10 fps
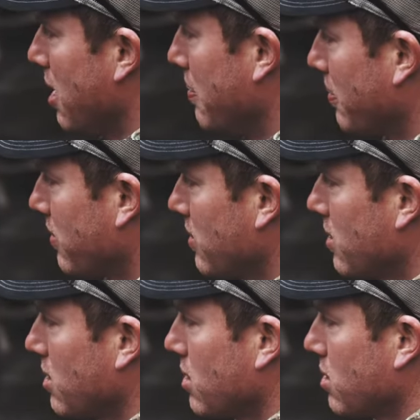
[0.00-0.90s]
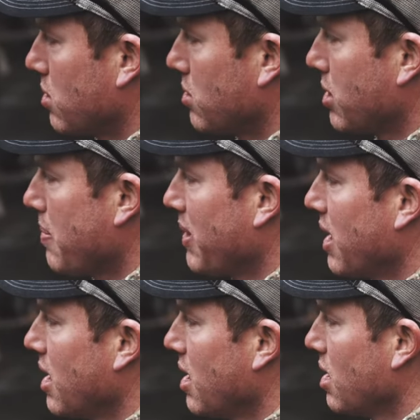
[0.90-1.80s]
um, so
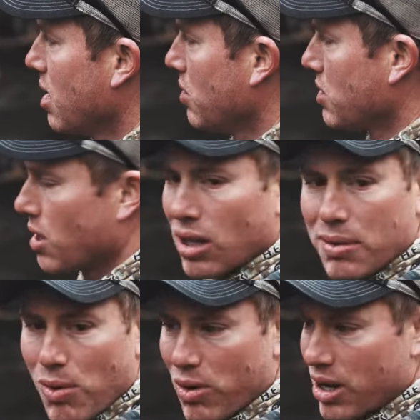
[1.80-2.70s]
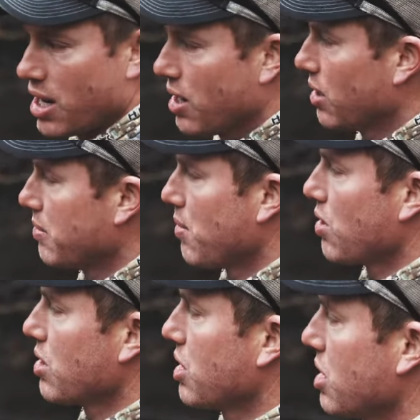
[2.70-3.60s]
something, you know, it's early morning here in
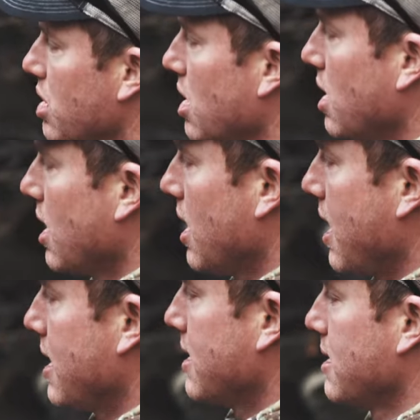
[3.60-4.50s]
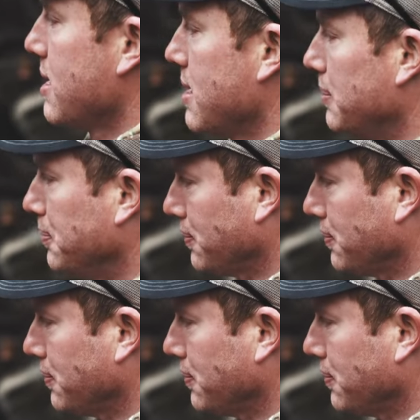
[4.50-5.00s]
March and uh,